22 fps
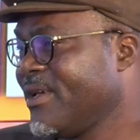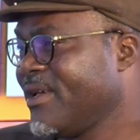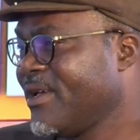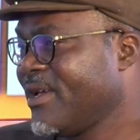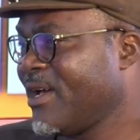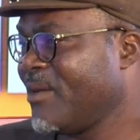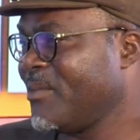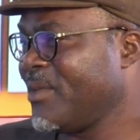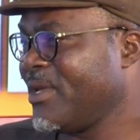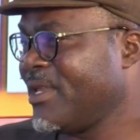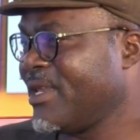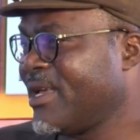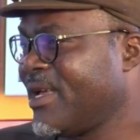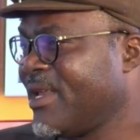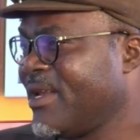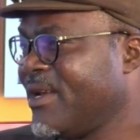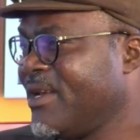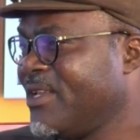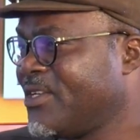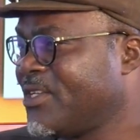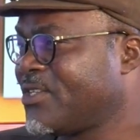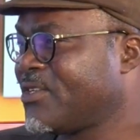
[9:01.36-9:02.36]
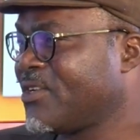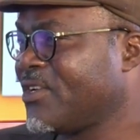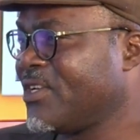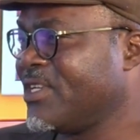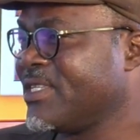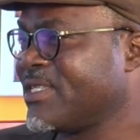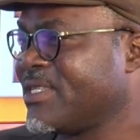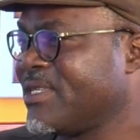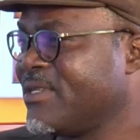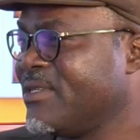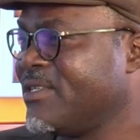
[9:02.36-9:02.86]
I mean, literature
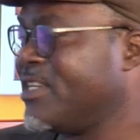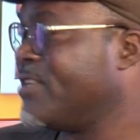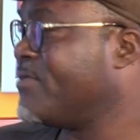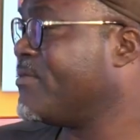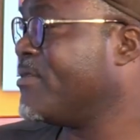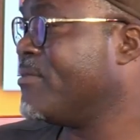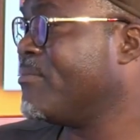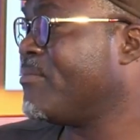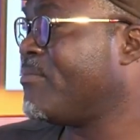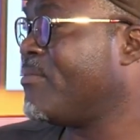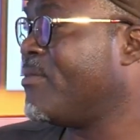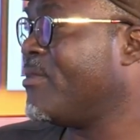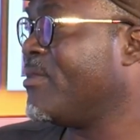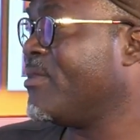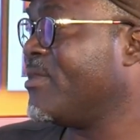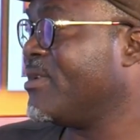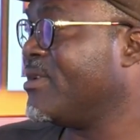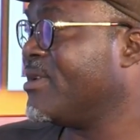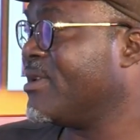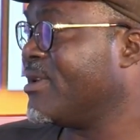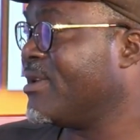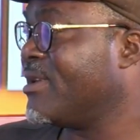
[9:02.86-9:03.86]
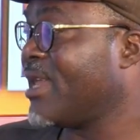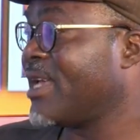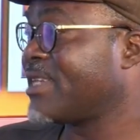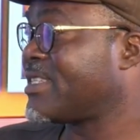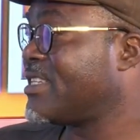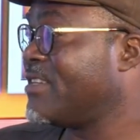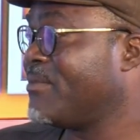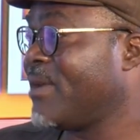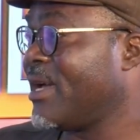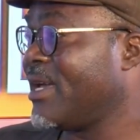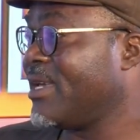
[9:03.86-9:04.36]
is driven
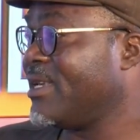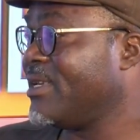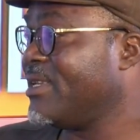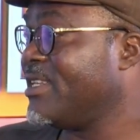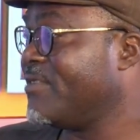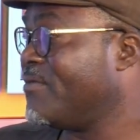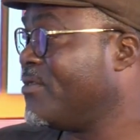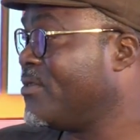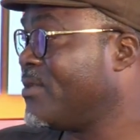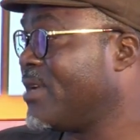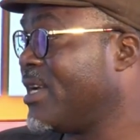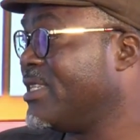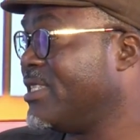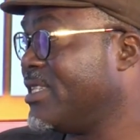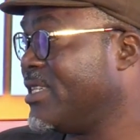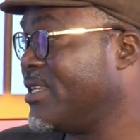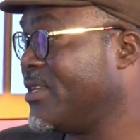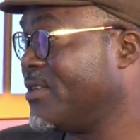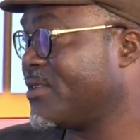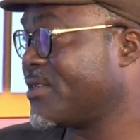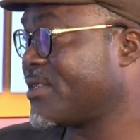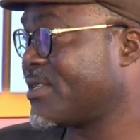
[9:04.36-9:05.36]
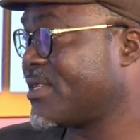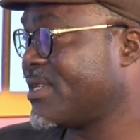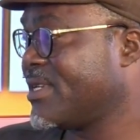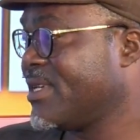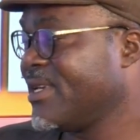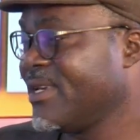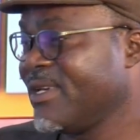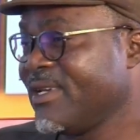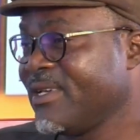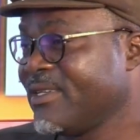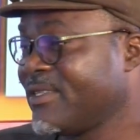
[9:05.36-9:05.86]
largely by individual genius.
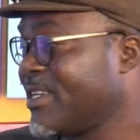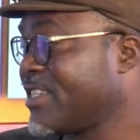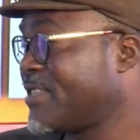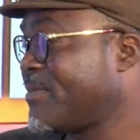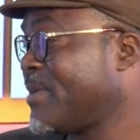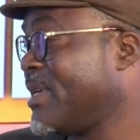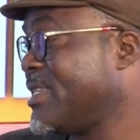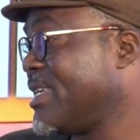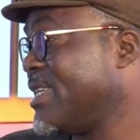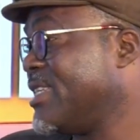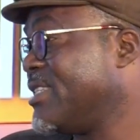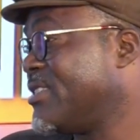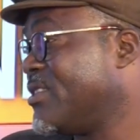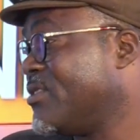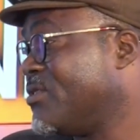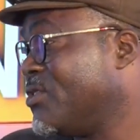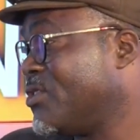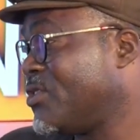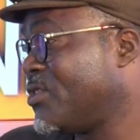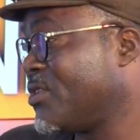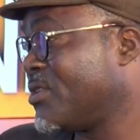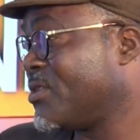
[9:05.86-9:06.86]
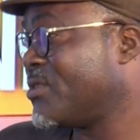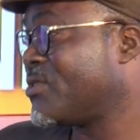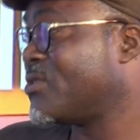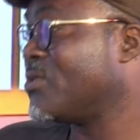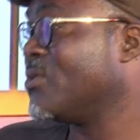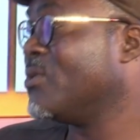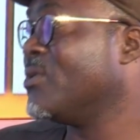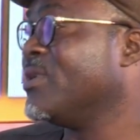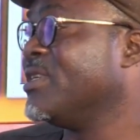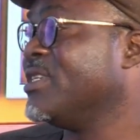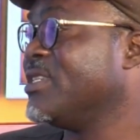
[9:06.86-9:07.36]
Shakespeare is an institution,
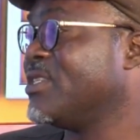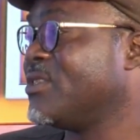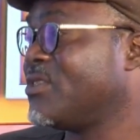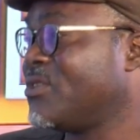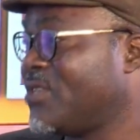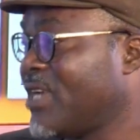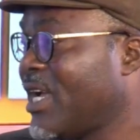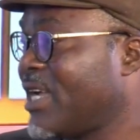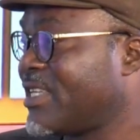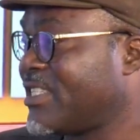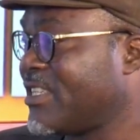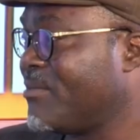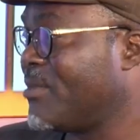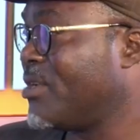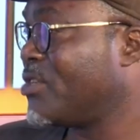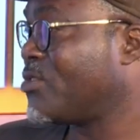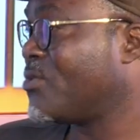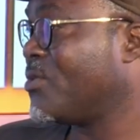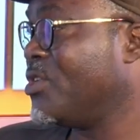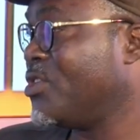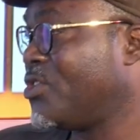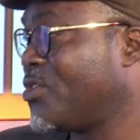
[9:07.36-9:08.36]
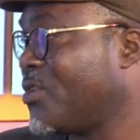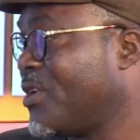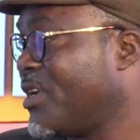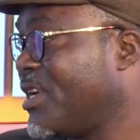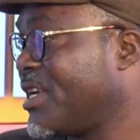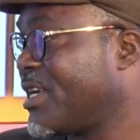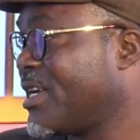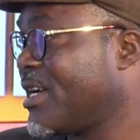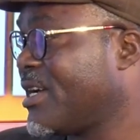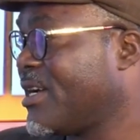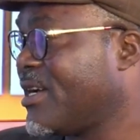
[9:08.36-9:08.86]
so is Achebe, so is
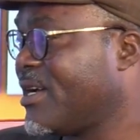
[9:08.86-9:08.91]
Soyinka.